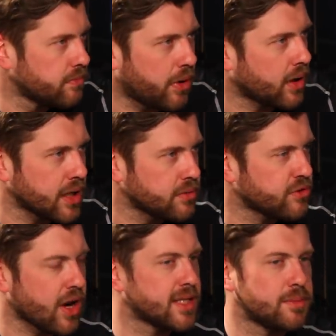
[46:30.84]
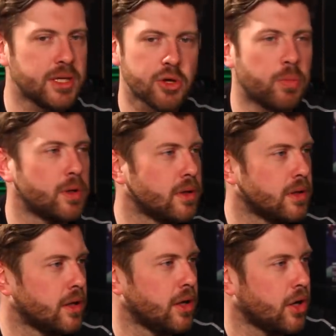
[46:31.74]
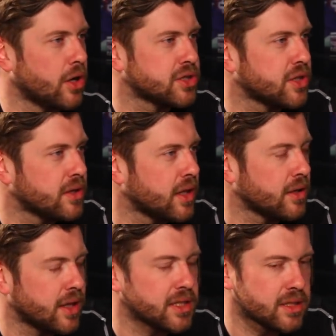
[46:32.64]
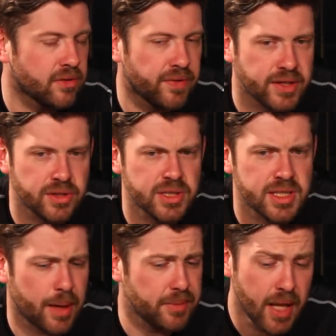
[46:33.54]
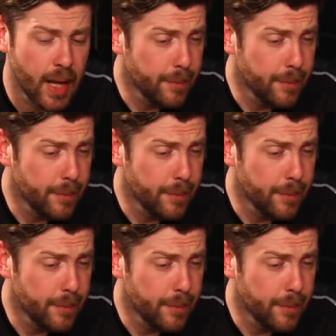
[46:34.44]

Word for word: podcast, we try to be as open and, and honest on, on things that affect us in time. And